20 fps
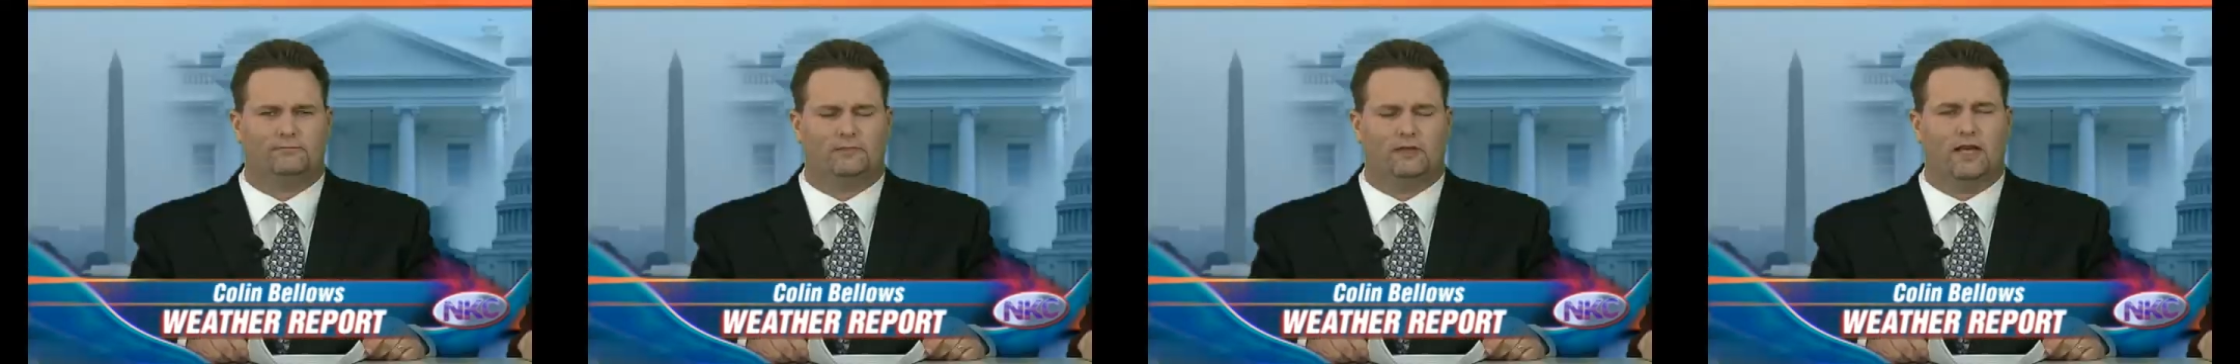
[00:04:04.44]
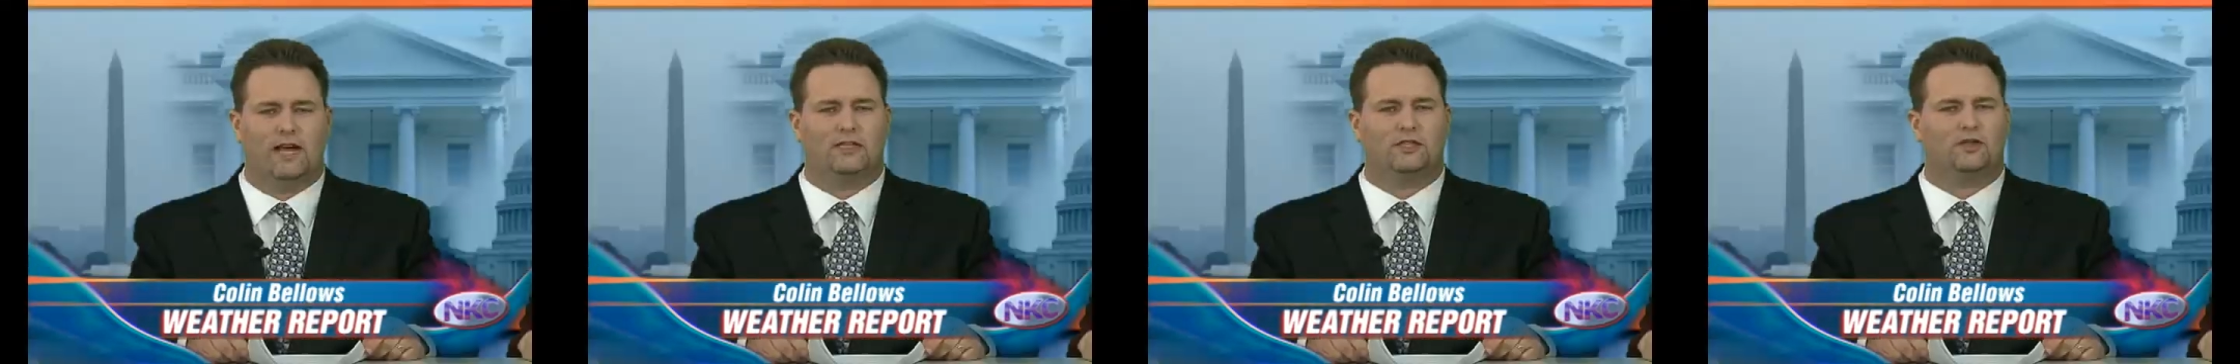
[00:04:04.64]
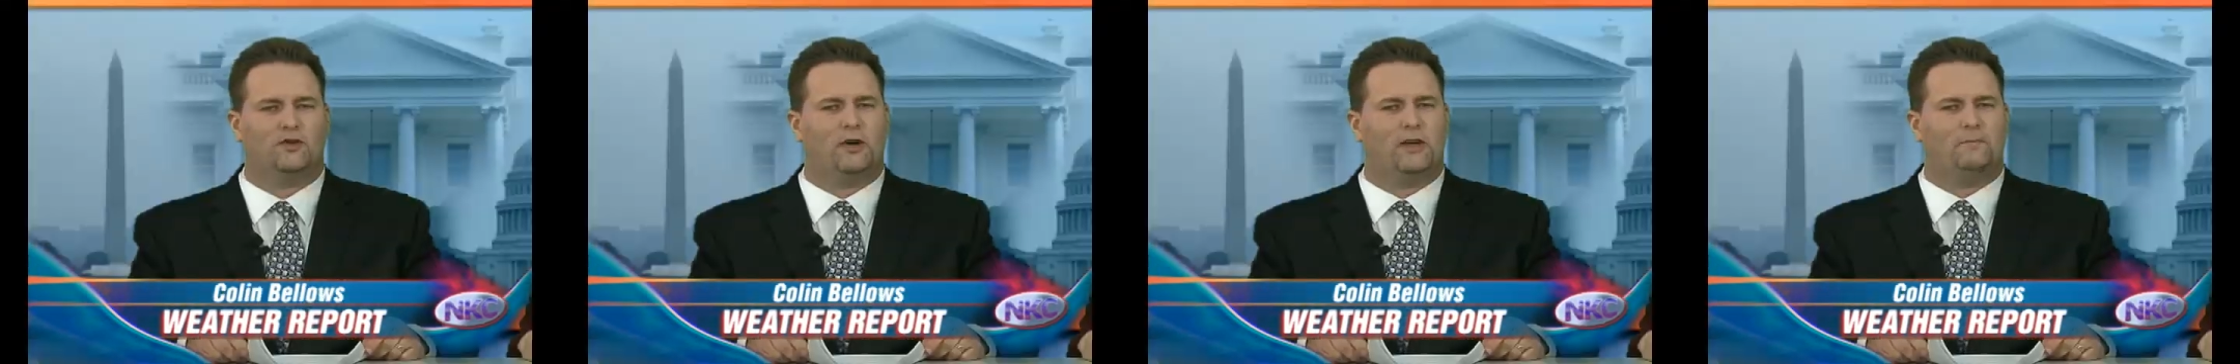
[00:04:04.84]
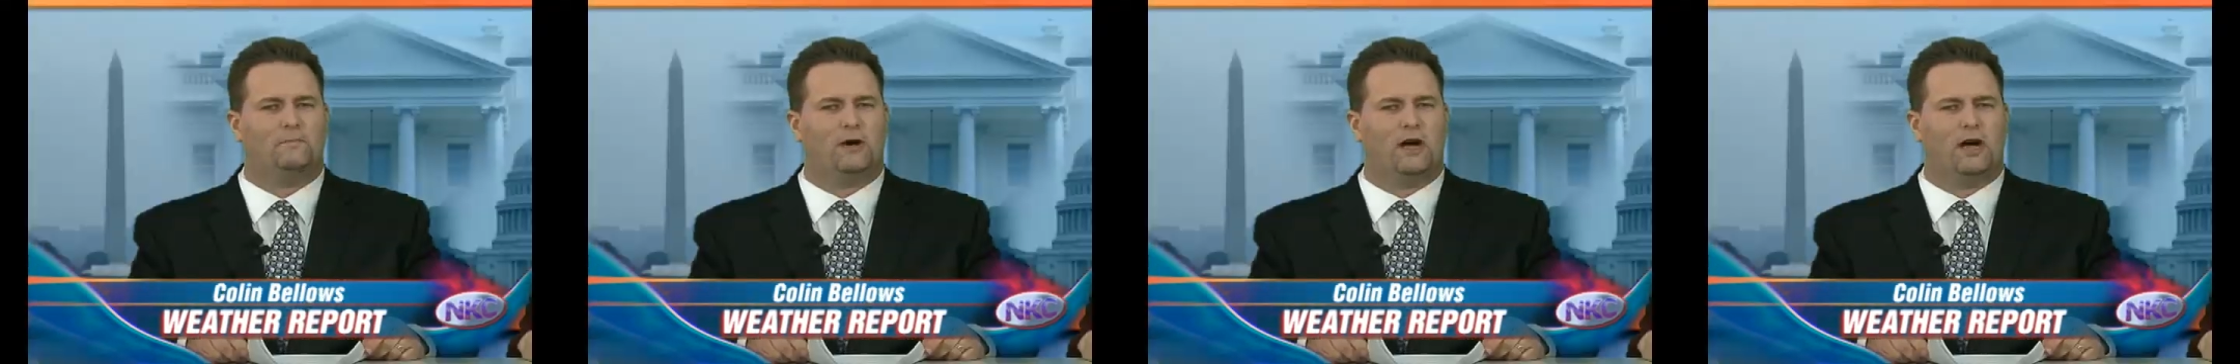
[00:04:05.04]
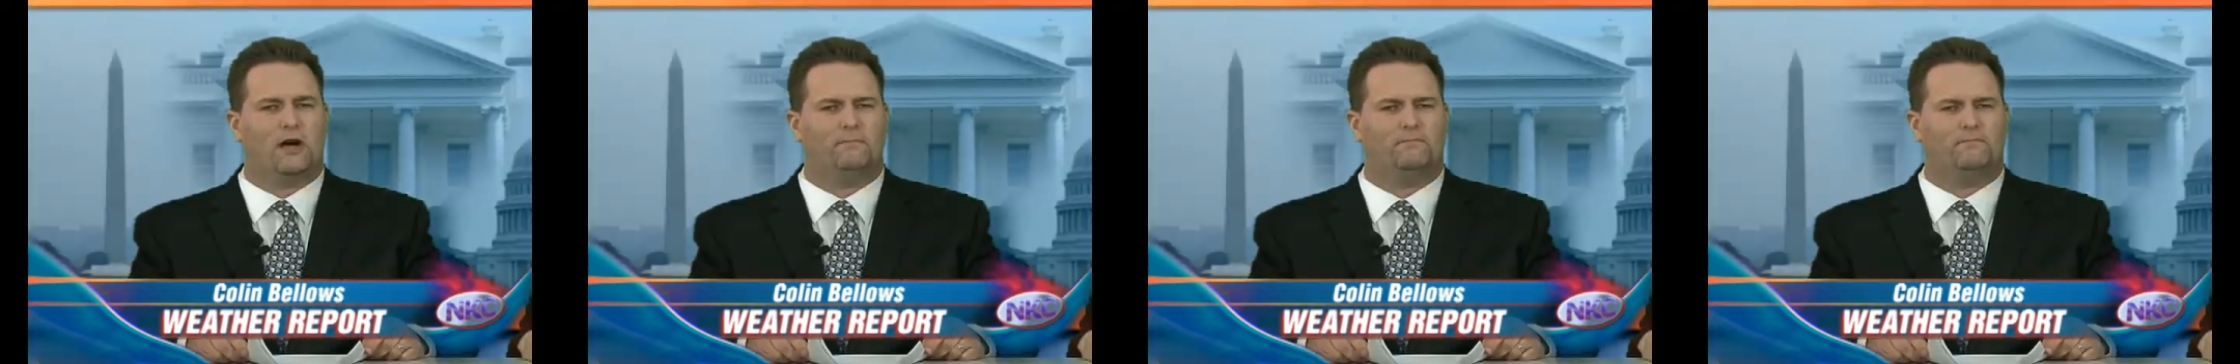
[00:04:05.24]
That's great,
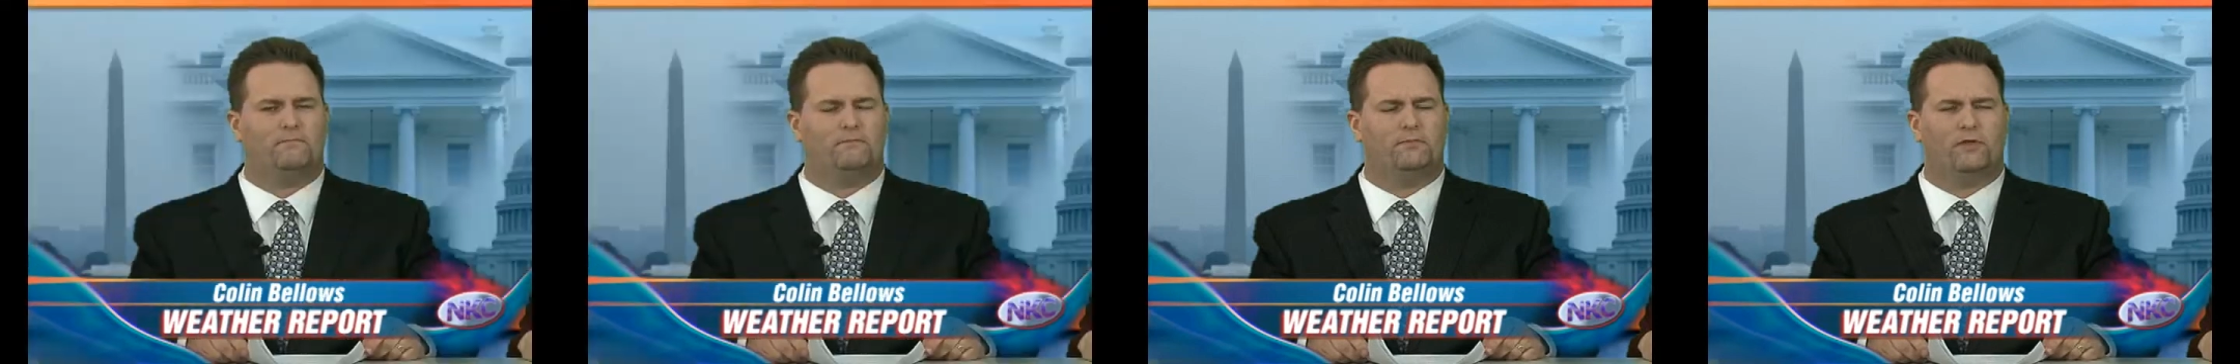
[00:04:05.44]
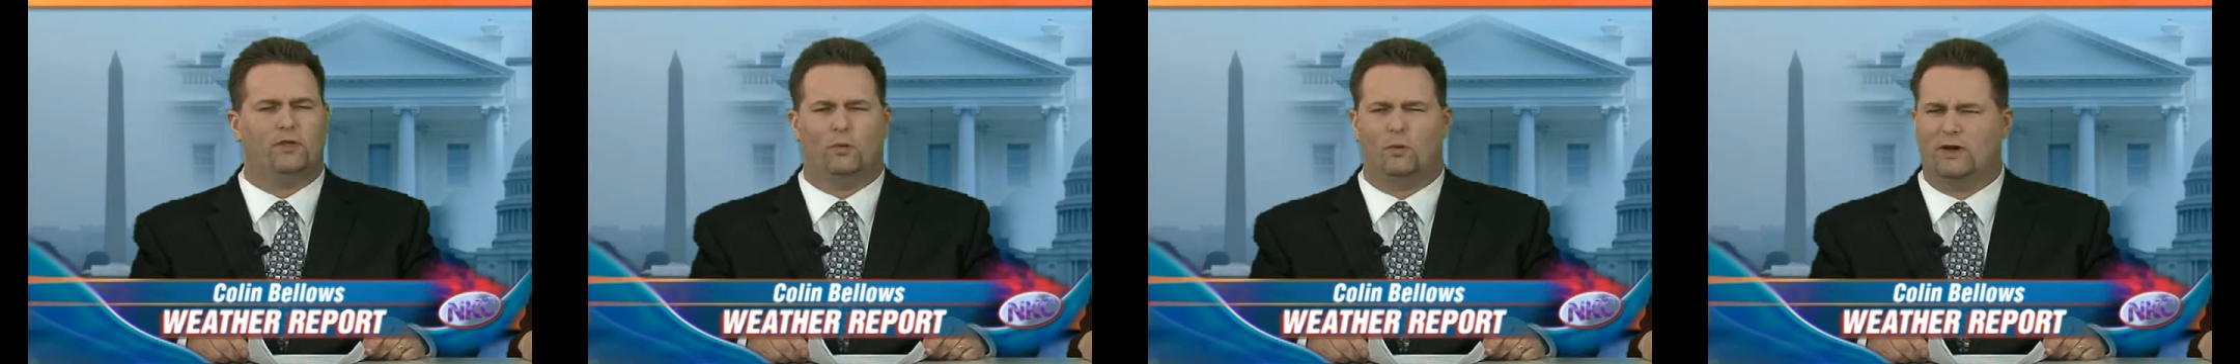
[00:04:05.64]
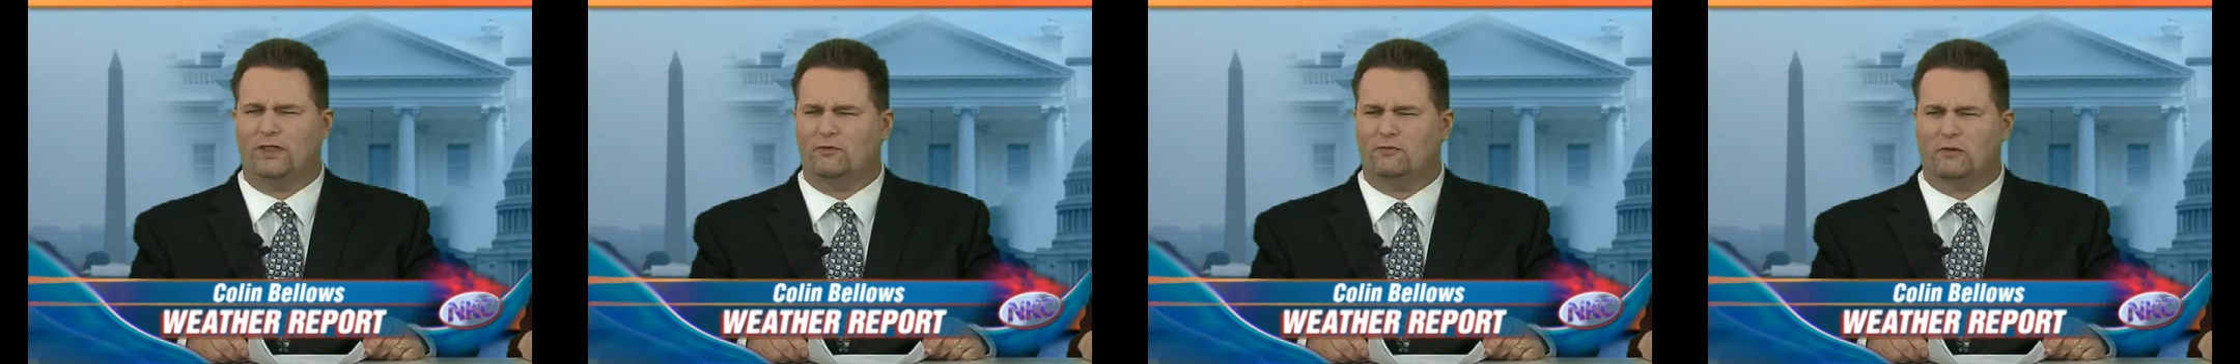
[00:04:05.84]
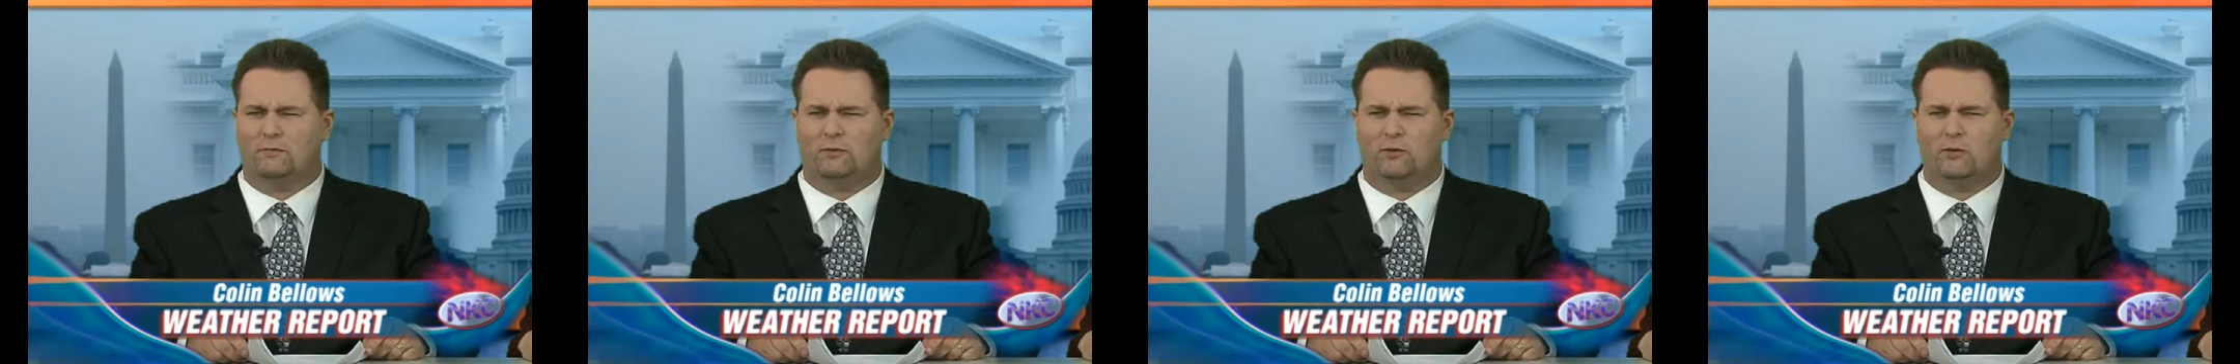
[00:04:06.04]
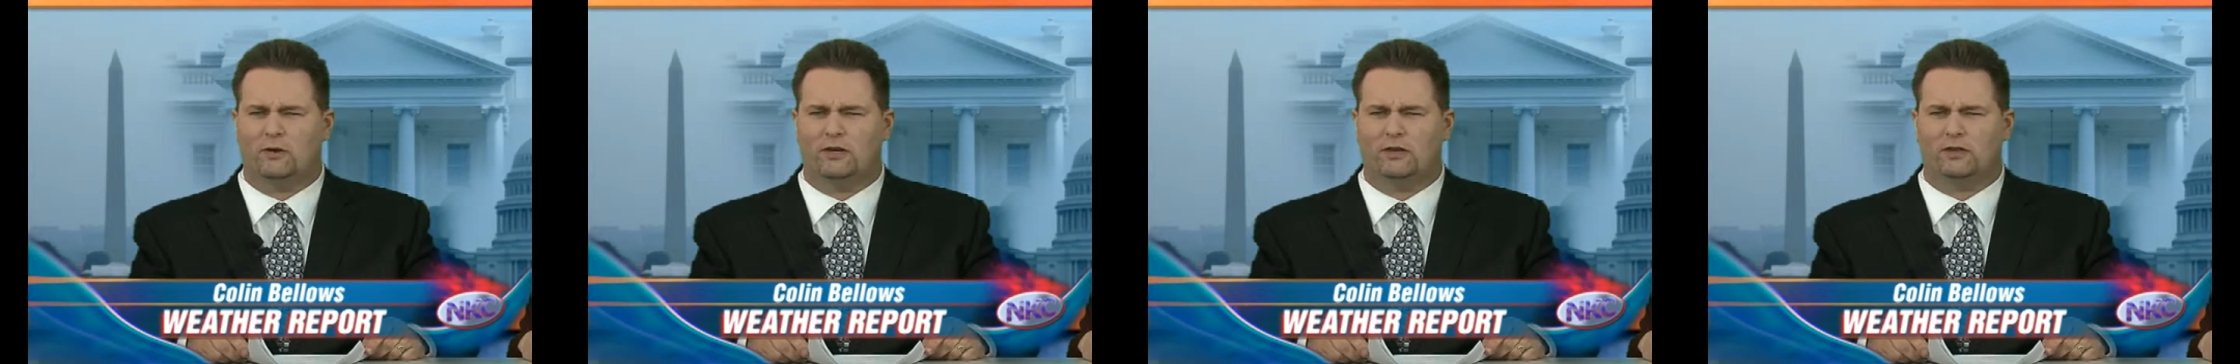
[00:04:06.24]
Bob. The weather
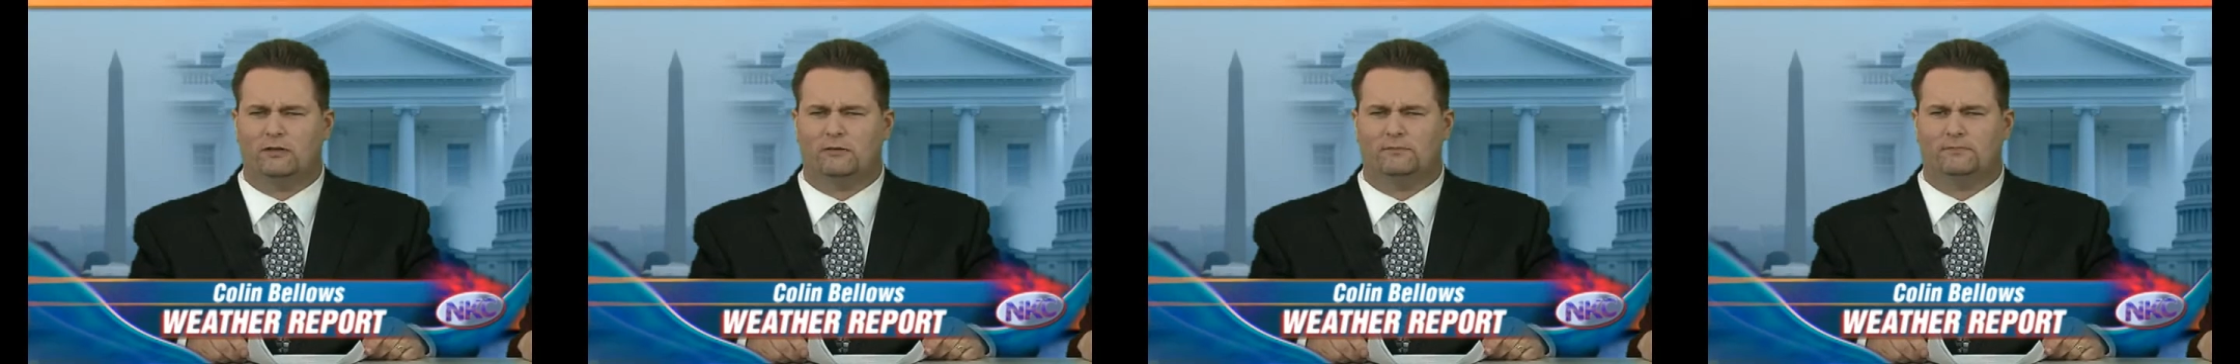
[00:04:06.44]
report?